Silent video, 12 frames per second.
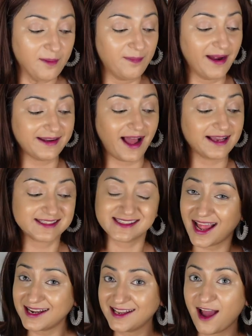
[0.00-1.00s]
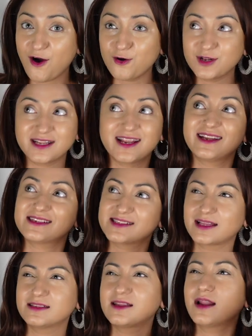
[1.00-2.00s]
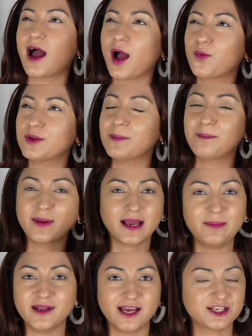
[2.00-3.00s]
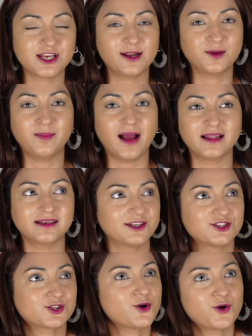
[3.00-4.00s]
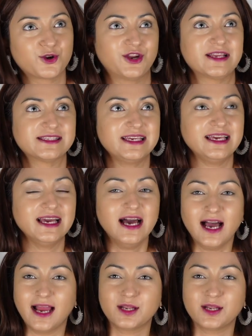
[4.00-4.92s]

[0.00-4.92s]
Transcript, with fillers: but I sat down and I decided that I want to pick up an eyeshadow palette and just go crazy.